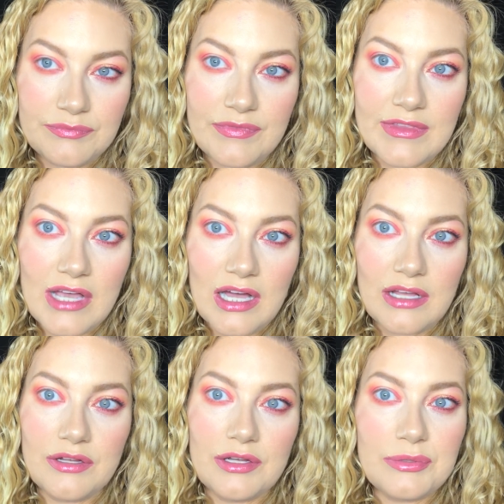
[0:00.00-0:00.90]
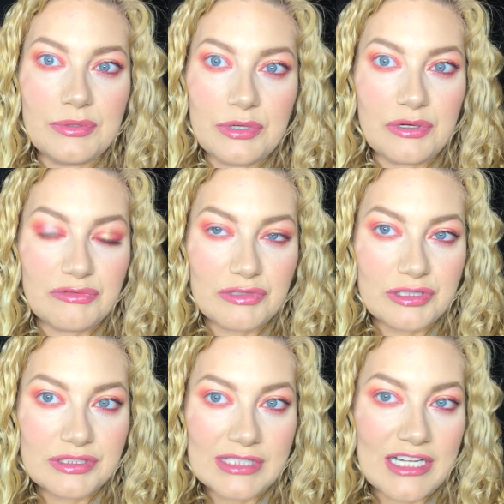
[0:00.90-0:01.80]
not
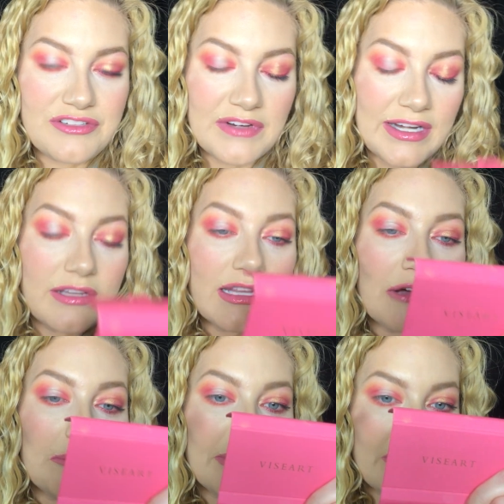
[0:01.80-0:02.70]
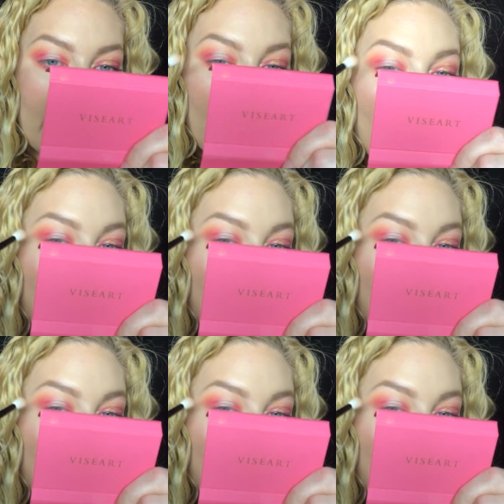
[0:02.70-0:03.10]
oversaturated, that would be great.